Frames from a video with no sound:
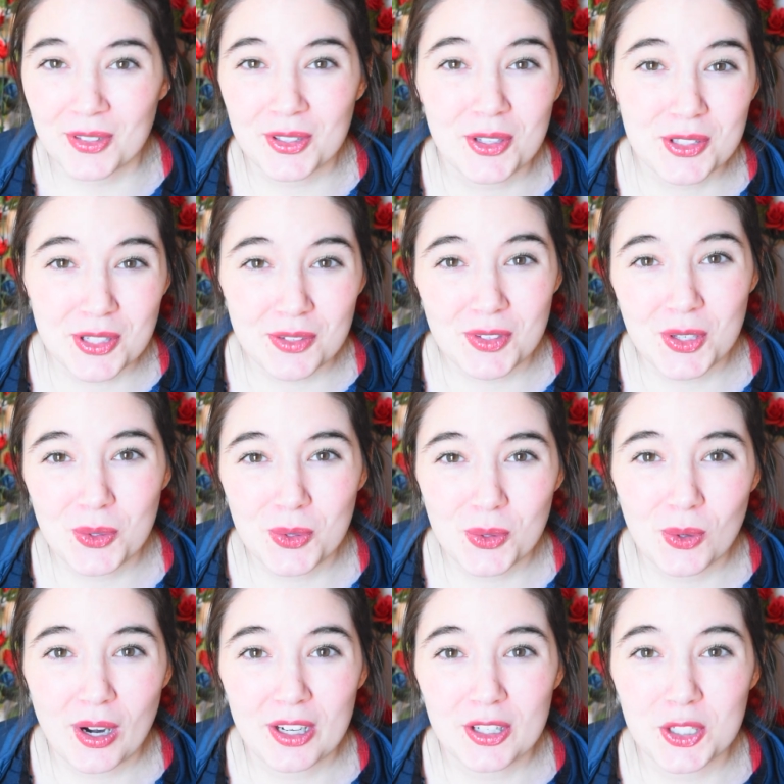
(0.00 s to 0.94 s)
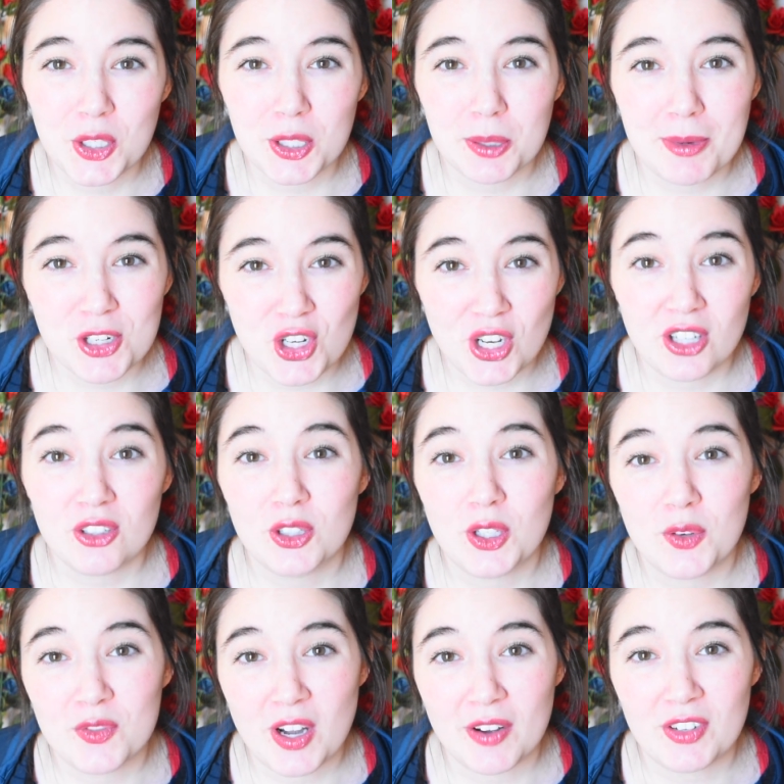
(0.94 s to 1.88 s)
For those of you who are new to my channel
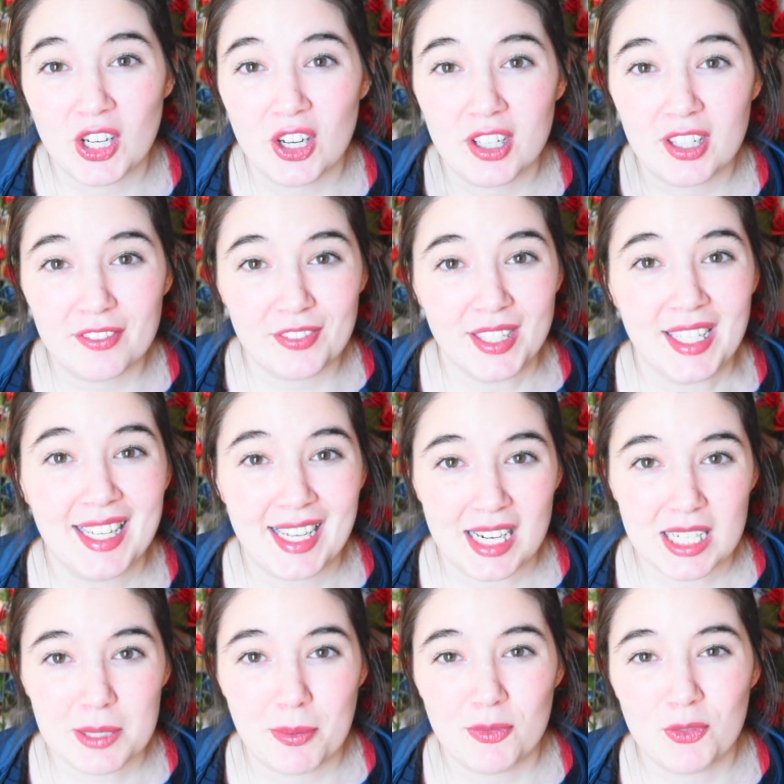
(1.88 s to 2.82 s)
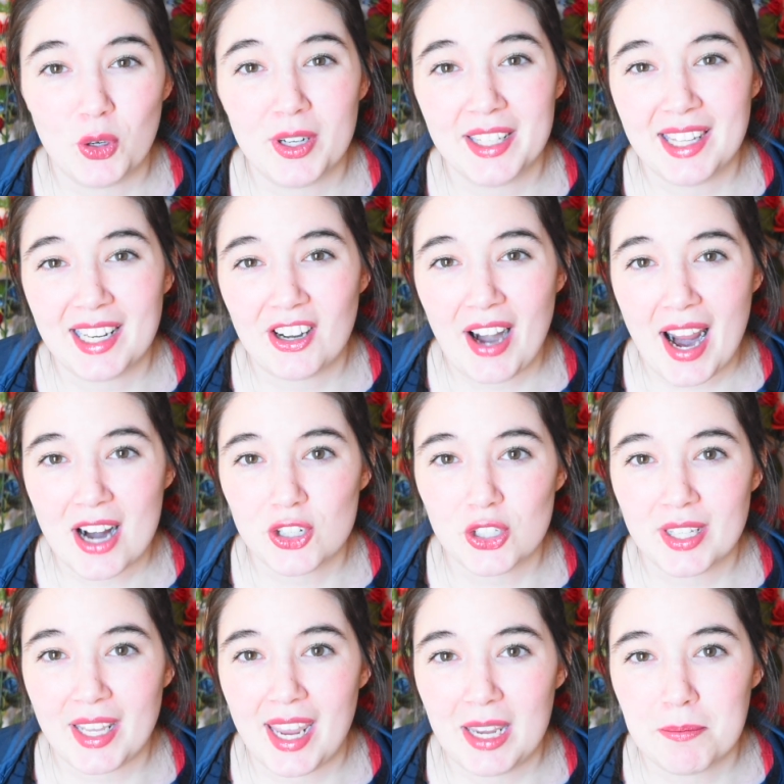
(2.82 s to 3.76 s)
and you've never heard of Vegan Cuts before, they're
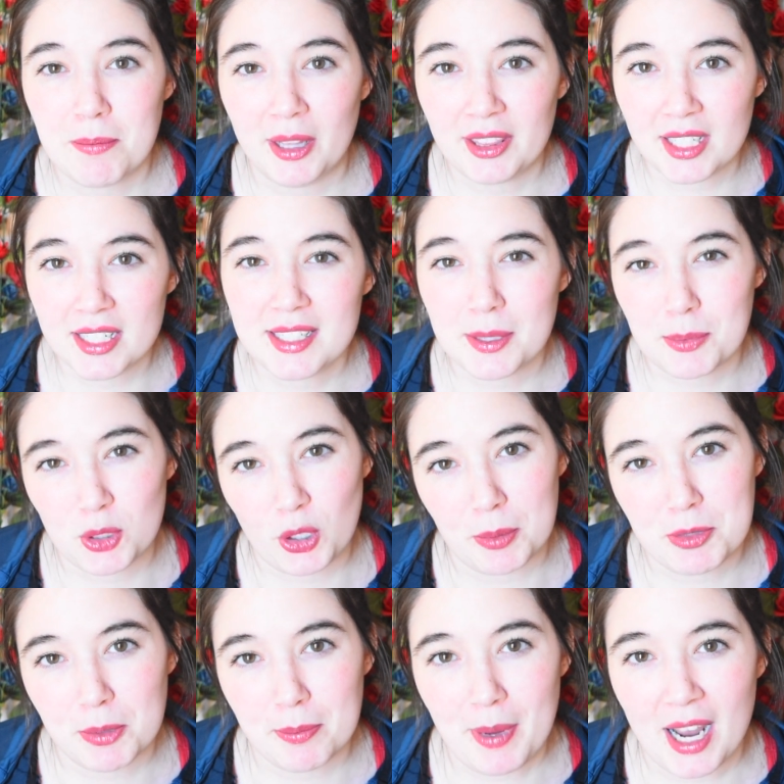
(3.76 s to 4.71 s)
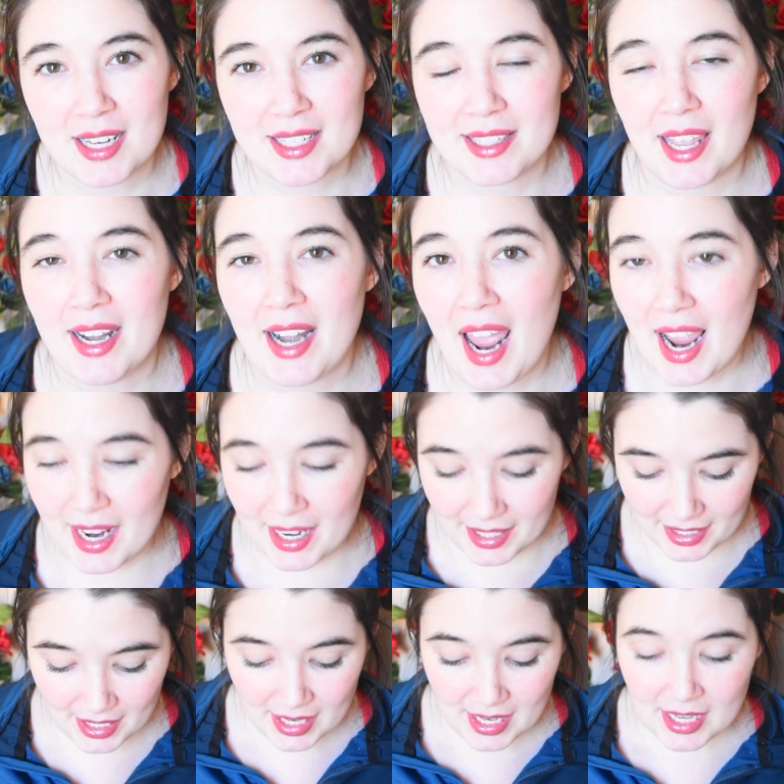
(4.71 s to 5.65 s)
actually a monthly subscription box and
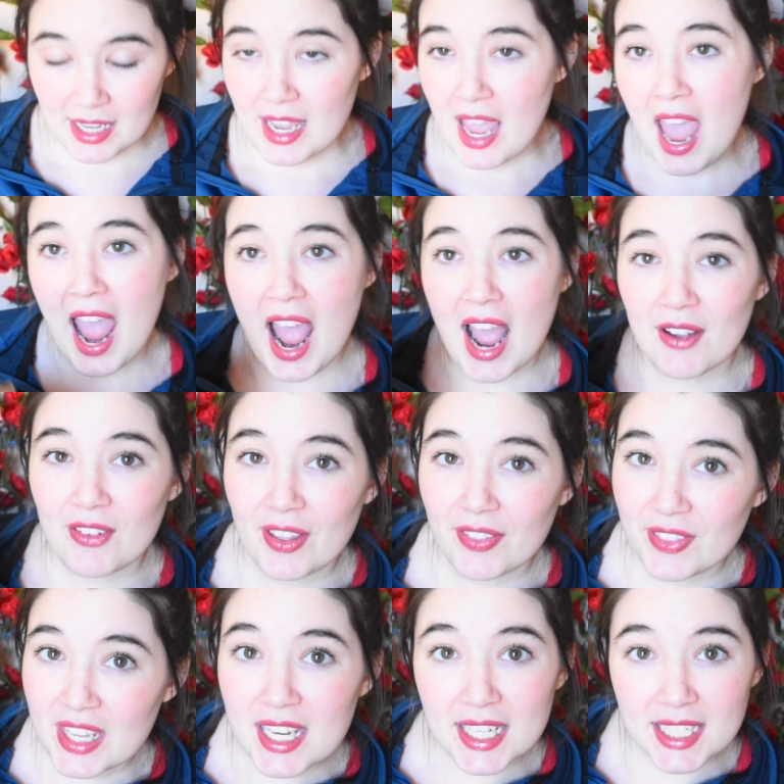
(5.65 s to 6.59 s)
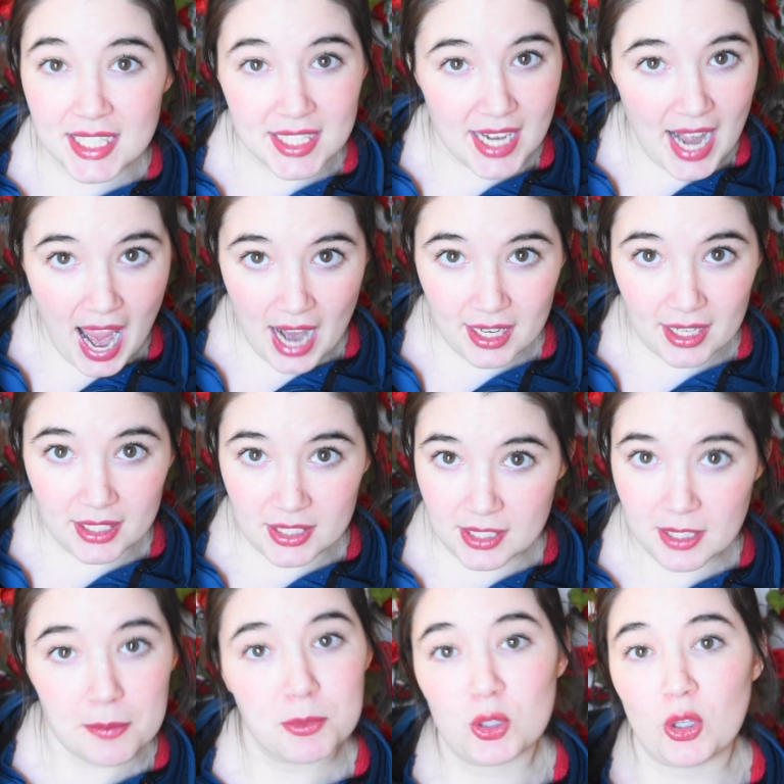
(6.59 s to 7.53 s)
I have the snack
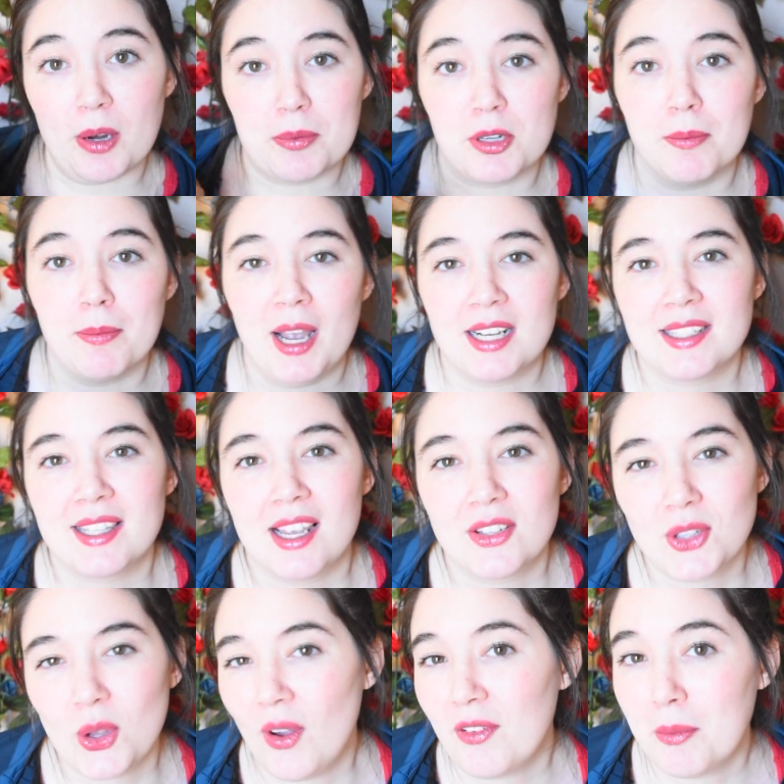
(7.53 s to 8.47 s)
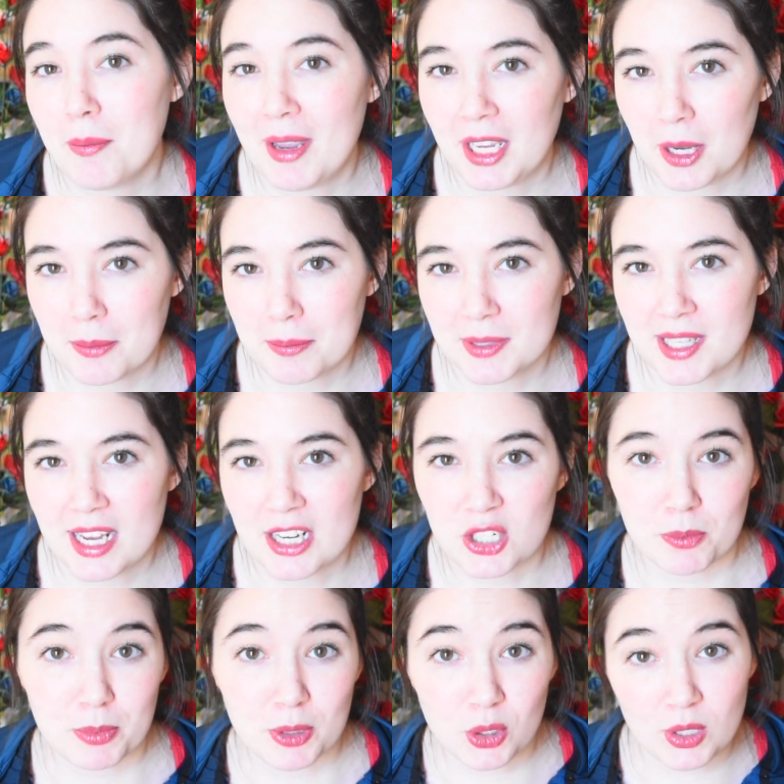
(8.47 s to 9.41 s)
subscription box. They also have a makeup
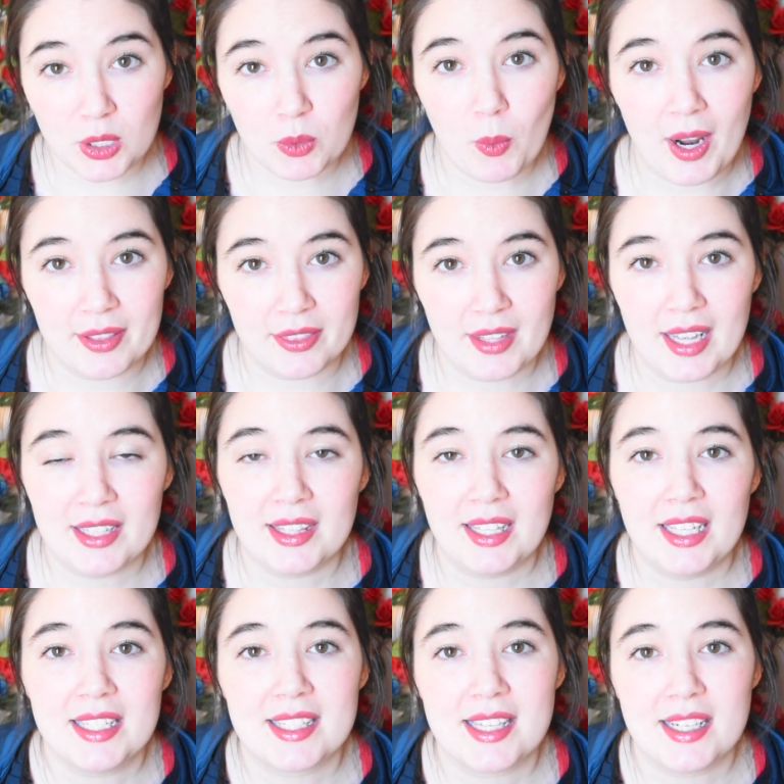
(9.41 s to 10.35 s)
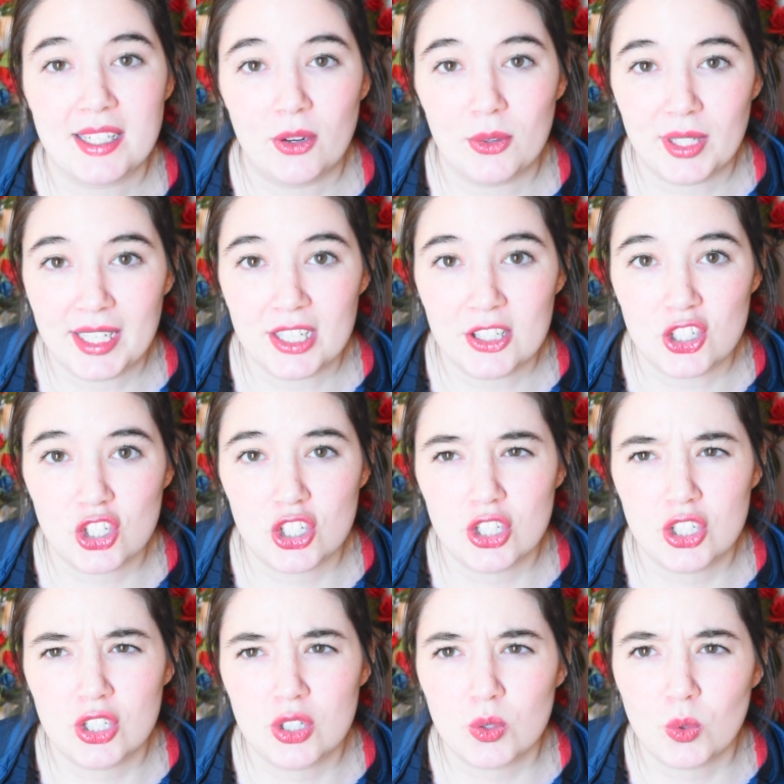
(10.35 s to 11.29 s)
slash beauty one that they send out
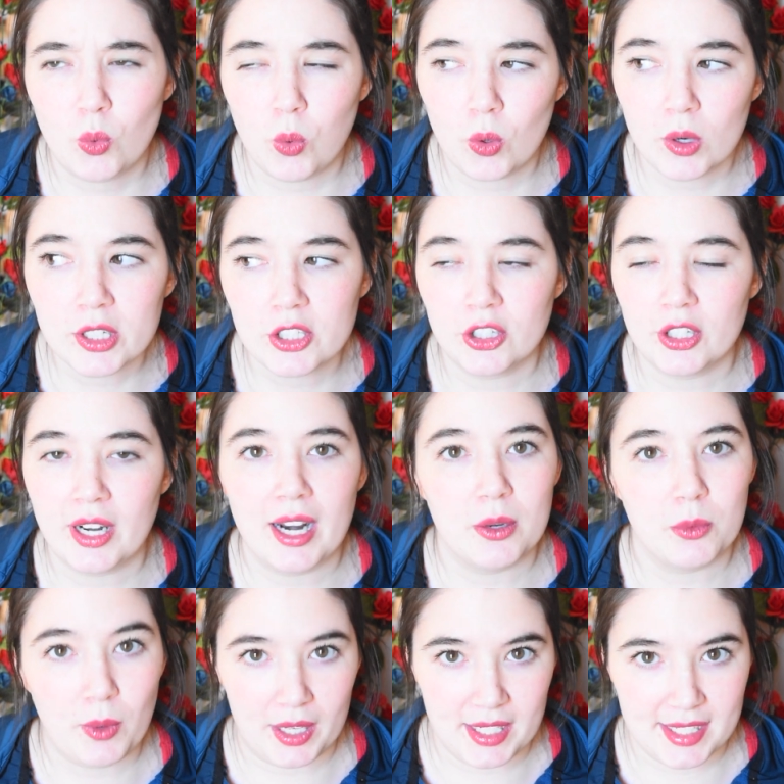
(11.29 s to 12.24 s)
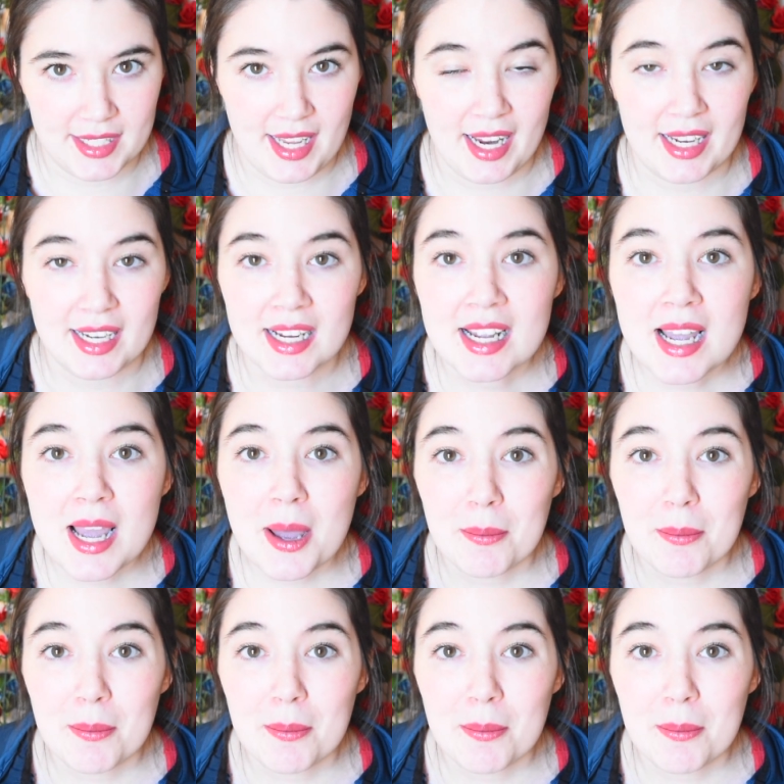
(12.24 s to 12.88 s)
each quarter, I want to say.